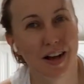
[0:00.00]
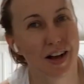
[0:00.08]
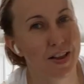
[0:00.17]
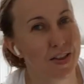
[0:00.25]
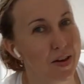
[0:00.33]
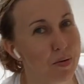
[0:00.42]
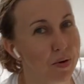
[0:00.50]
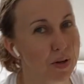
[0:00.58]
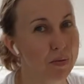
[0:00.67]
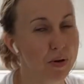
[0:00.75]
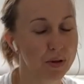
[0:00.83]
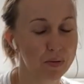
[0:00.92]
And then we'll
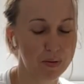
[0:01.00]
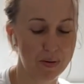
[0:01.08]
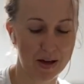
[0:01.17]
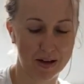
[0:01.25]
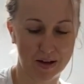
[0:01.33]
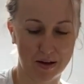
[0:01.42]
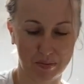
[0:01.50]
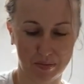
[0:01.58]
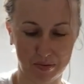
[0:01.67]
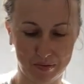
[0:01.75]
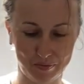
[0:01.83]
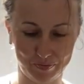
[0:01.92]
come all the way back up.
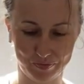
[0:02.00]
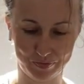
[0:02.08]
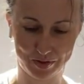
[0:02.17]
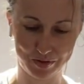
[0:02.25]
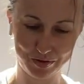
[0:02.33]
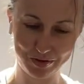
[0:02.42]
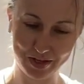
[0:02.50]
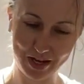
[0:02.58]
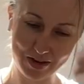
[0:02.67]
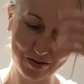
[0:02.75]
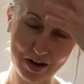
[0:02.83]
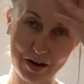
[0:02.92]
So
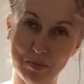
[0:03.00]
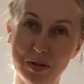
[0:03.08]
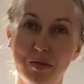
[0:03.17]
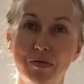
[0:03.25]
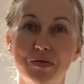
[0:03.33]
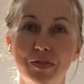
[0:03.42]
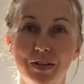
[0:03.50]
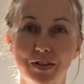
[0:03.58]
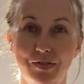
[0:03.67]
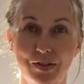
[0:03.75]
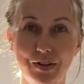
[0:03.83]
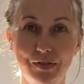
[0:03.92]
take your arms out in
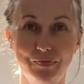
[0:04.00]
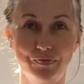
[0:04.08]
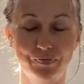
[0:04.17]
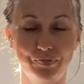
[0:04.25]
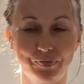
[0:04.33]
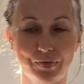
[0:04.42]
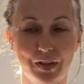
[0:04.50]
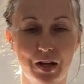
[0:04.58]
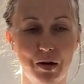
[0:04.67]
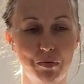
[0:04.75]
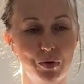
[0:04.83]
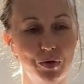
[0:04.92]
front of you.
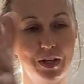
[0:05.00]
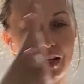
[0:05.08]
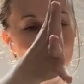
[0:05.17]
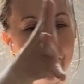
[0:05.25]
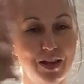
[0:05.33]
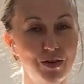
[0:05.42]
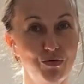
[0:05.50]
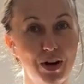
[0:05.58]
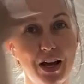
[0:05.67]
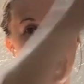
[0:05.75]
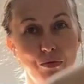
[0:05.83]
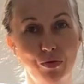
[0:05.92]
And we're going to take the
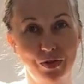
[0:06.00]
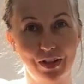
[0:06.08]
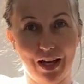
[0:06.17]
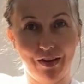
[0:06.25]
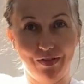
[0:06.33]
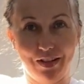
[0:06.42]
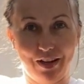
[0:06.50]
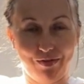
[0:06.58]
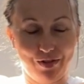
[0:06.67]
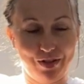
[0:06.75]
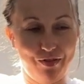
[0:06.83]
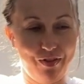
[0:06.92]
right arm over the left and
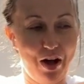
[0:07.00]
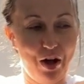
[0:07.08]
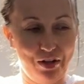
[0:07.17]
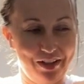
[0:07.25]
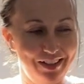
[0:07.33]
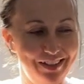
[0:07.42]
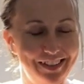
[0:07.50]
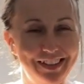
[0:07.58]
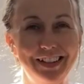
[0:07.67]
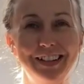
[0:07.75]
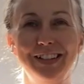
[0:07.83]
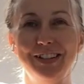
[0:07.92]
give yourself a hug.
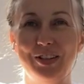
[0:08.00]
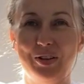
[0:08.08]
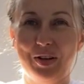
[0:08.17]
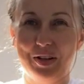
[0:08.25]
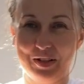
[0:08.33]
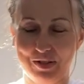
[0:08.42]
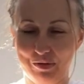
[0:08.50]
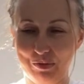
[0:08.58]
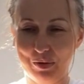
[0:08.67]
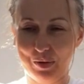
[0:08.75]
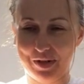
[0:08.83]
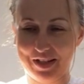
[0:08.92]
So hugs are
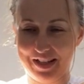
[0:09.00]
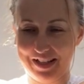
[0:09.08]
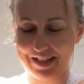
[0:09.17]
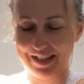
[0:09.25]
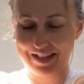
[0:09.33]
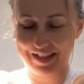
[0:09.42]
important.